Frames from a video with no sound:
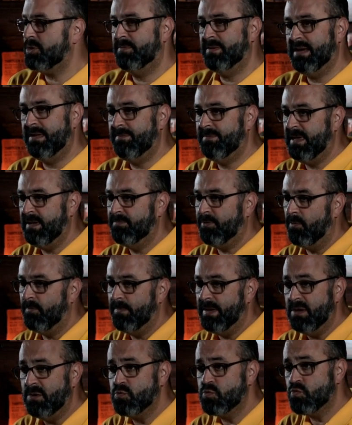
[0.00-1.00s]
many people
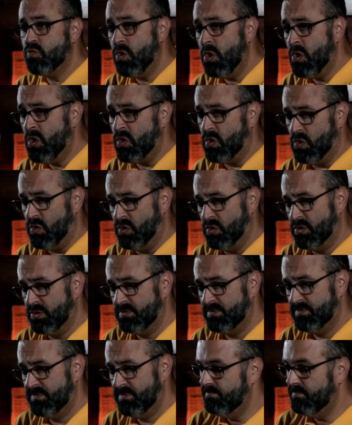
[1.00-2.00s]
be wrong?
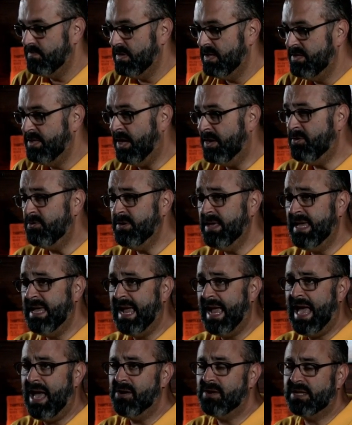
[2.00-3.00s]
Not only
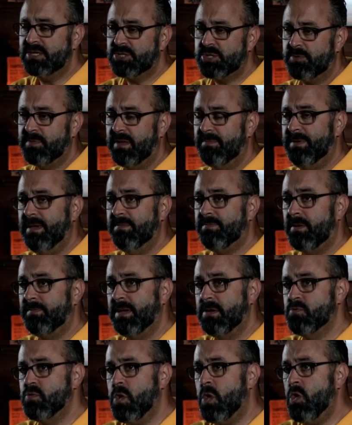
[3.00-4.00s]
how can so many people
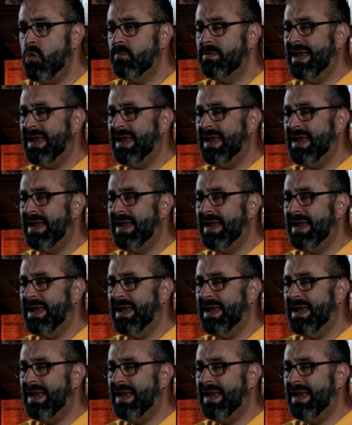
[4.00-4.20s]
be wrong,